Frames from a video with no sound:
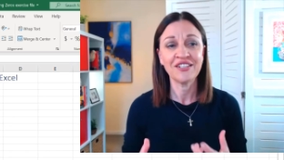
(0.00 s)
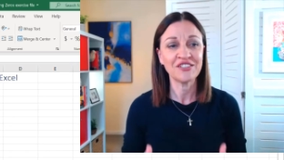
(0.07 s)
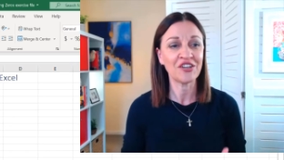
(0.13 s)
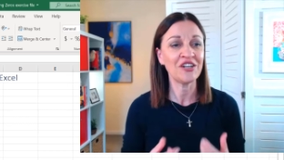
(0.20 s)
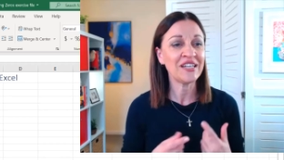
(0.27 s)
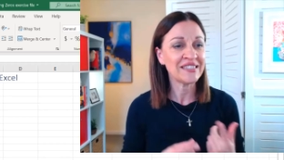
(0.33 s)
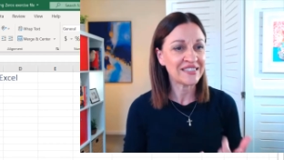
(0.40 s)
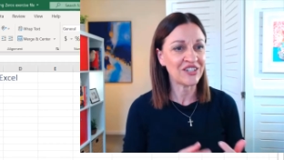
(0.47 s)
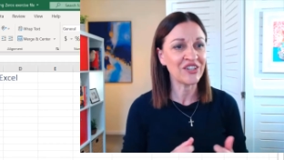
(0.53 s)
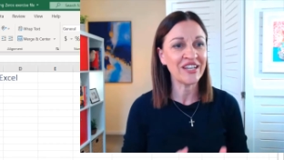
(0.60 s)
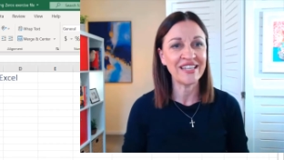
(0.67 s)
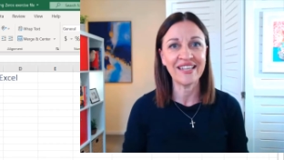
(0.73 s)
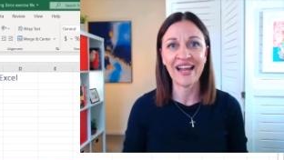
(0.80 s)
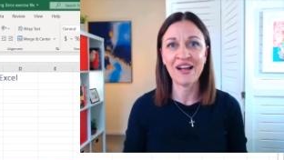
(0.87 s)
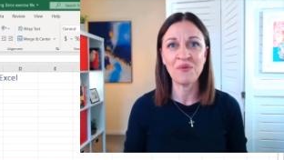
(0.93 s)
So let's look
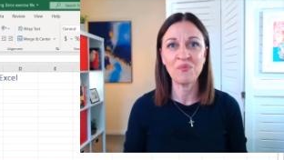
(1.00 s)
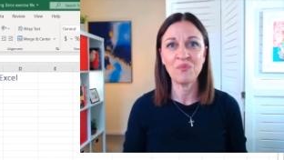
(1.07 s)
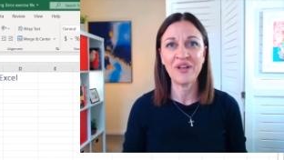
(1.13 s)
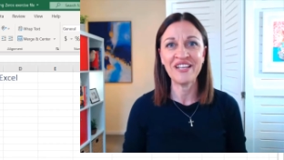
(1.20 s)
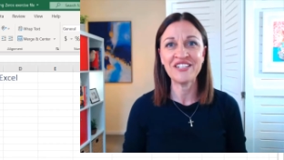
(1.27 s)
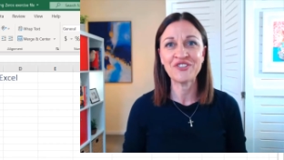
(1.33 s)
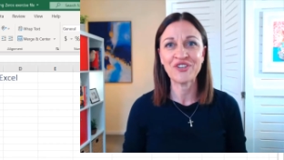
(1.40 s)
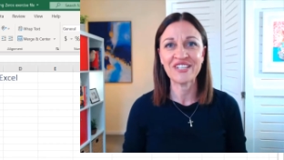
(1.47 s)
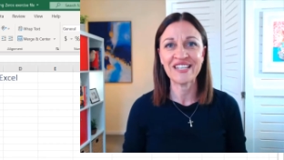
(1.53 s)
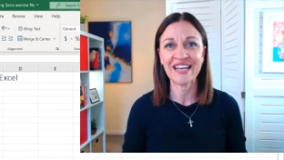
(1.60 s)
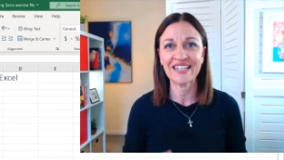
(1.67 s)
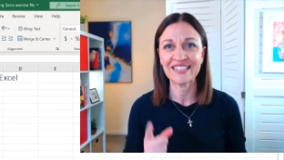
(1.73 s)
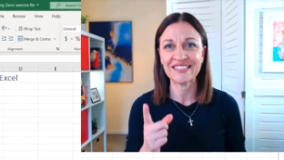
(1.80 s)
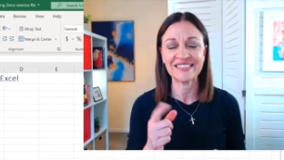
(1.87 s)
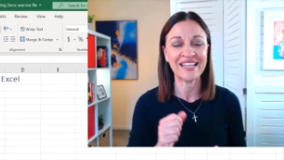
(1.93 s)
at um, entering
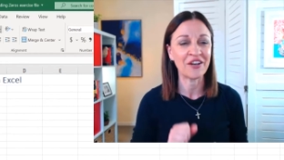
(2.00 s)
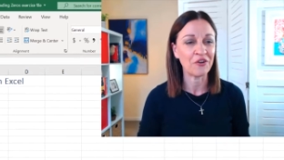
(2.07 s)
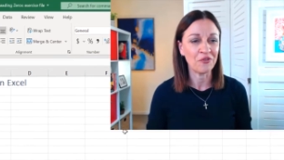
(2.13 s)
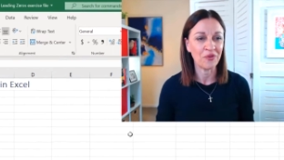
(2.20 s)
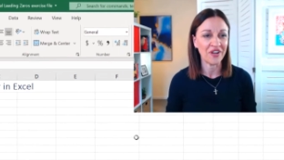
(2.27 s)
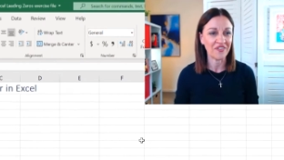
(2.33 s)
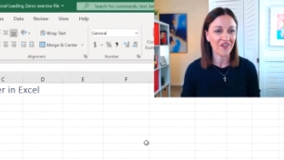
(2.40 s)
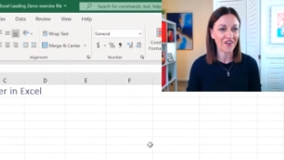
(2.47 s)
data to start off with.